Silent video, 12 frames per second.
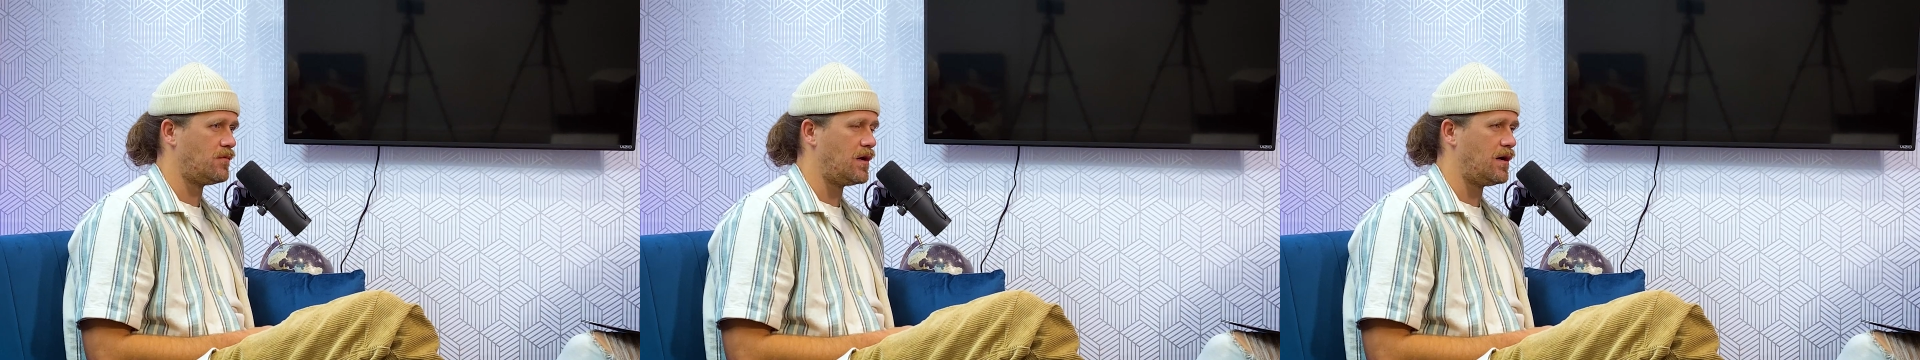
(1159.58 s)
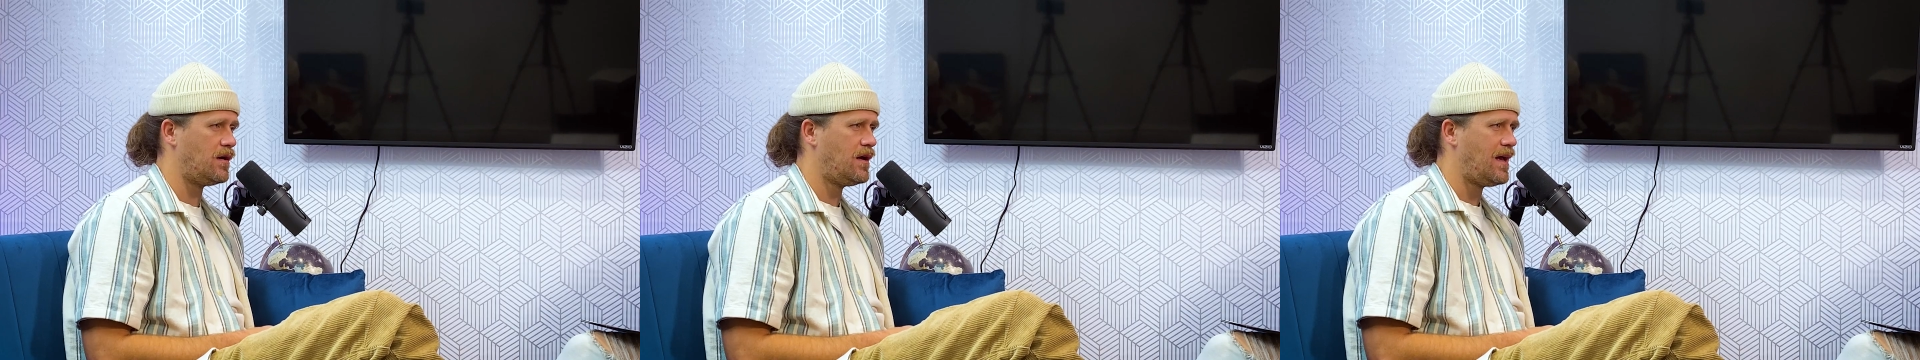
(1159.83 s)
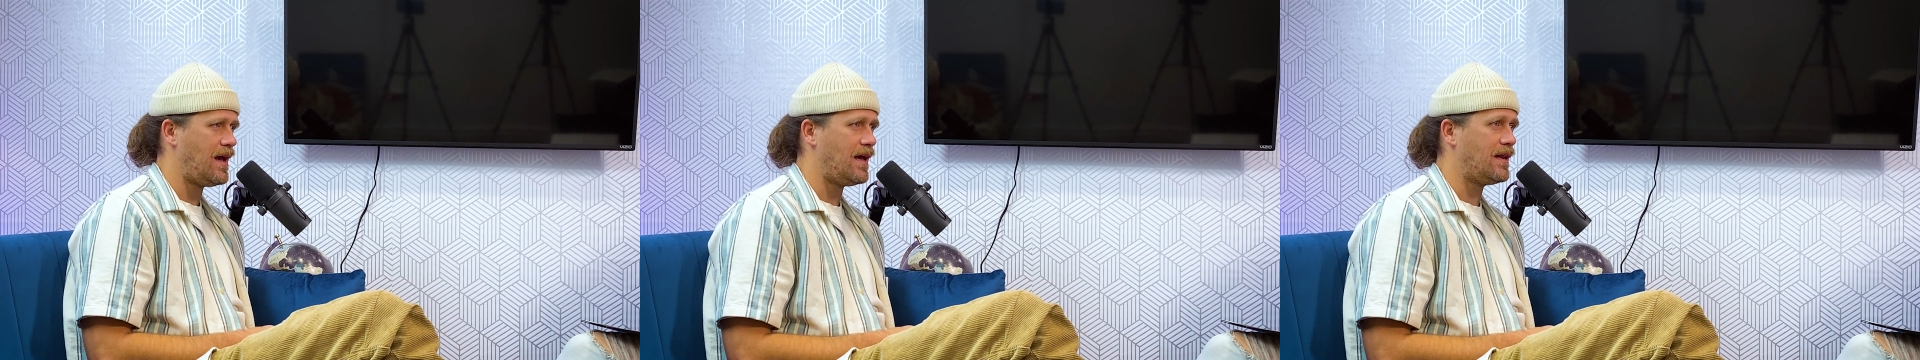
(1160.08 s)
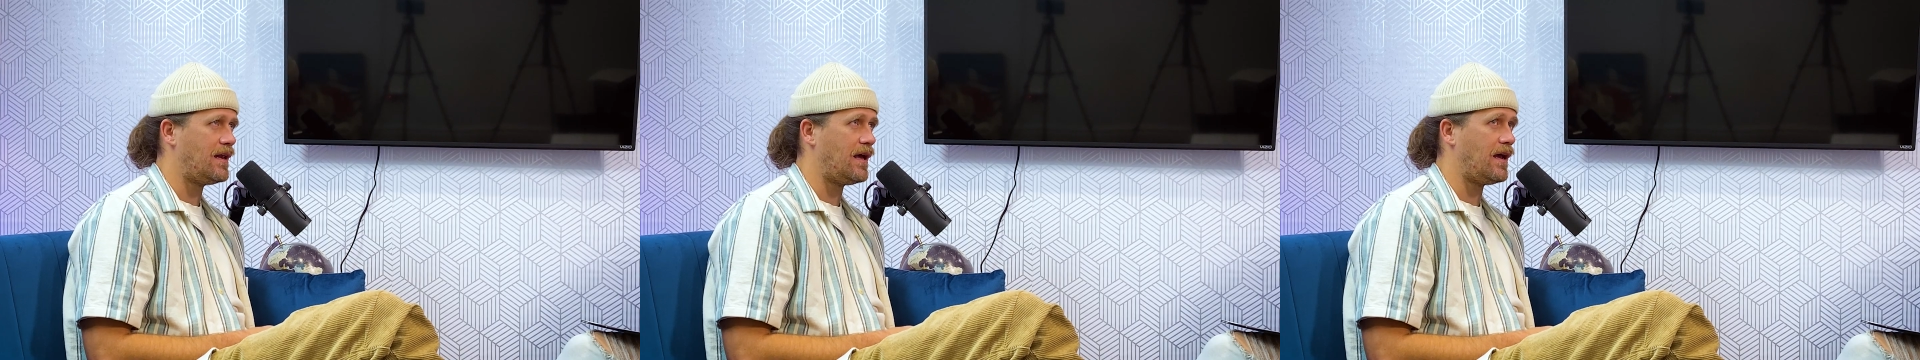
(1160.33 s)
Yeah,
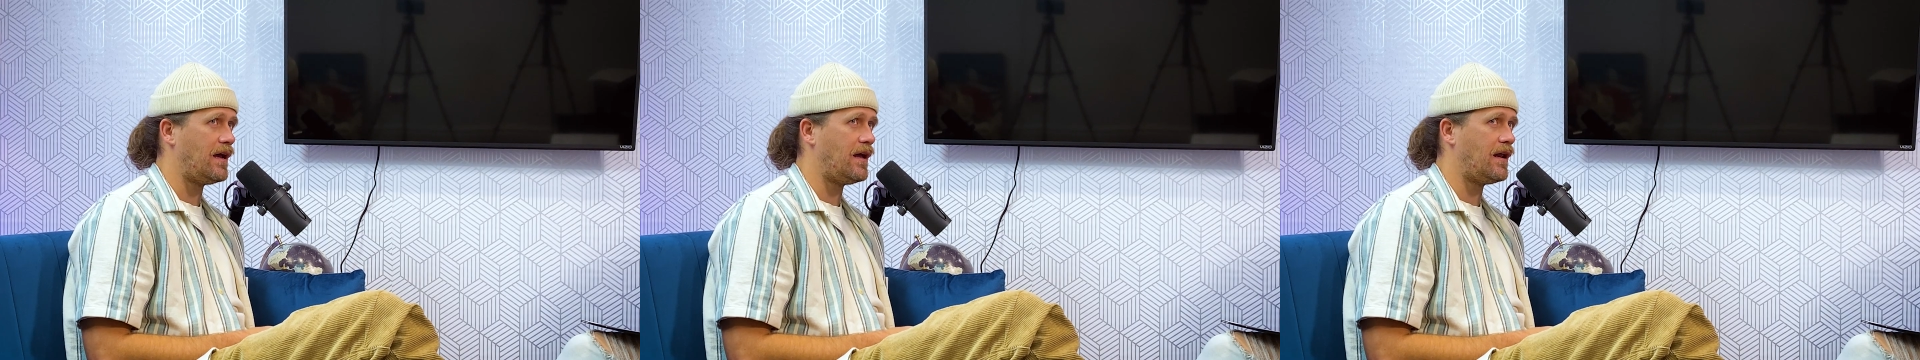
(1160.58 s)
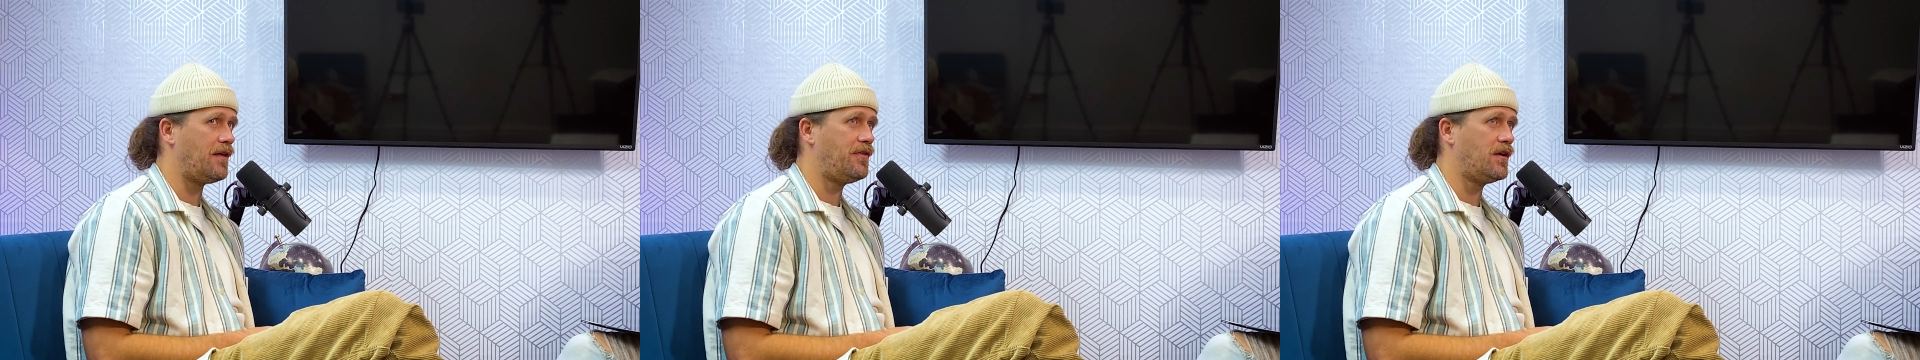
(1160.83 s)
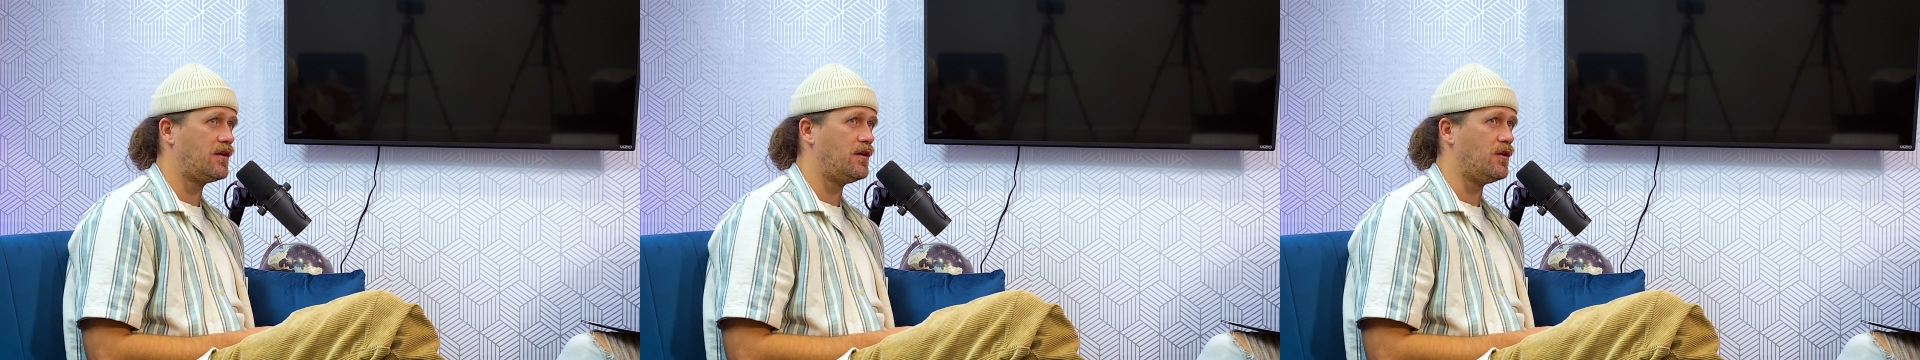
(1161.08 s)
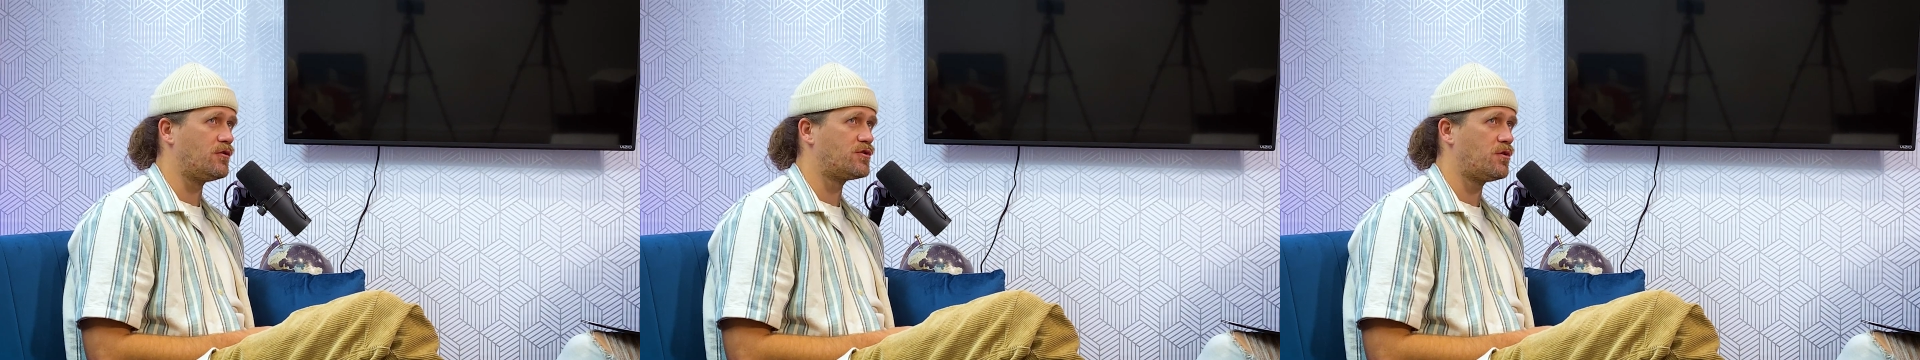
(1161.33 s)
and I think
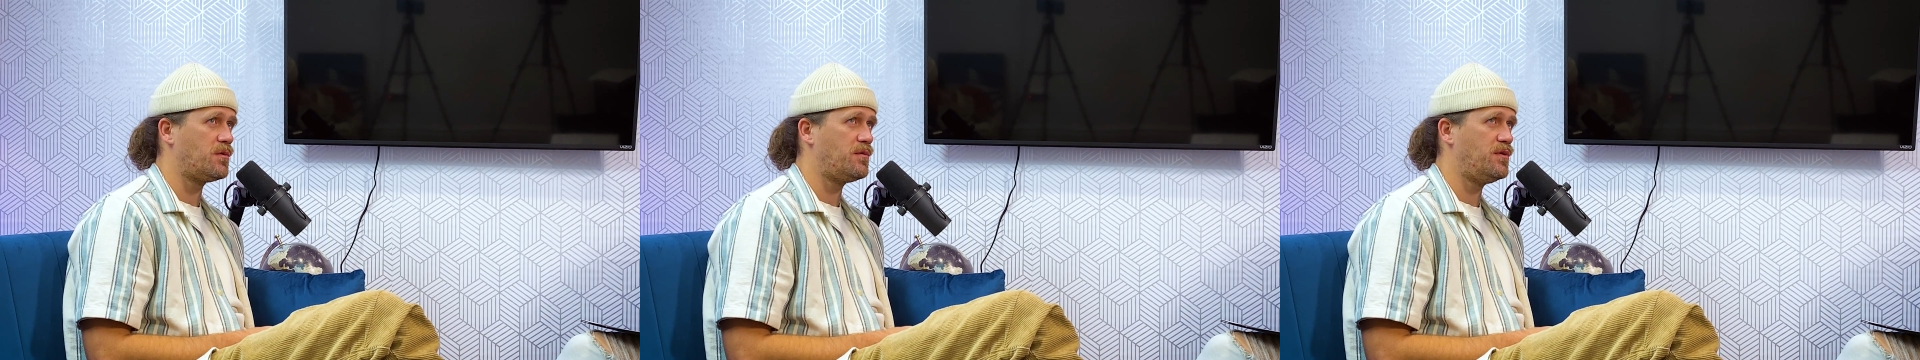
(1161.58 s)
so many